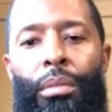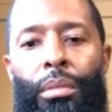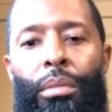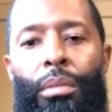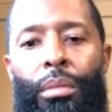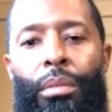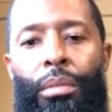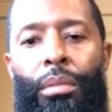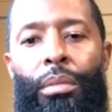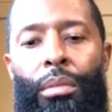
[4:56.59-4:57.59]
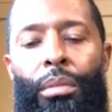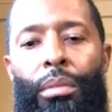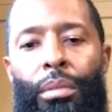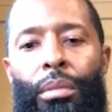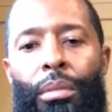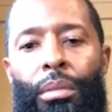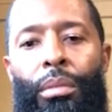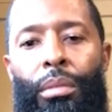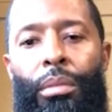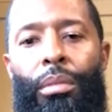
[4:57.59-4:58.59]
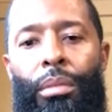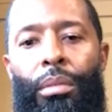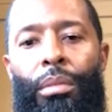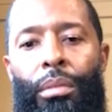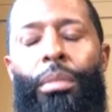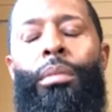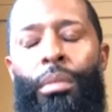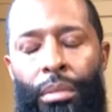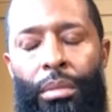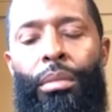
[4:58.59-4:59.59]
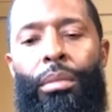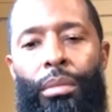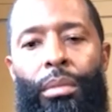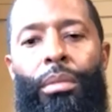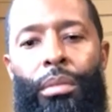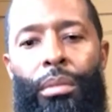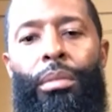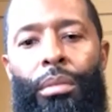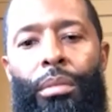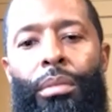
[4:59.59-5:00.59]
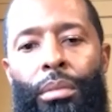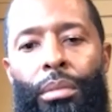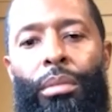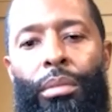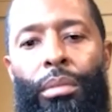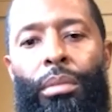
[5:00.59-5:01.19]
The person shown says nothing.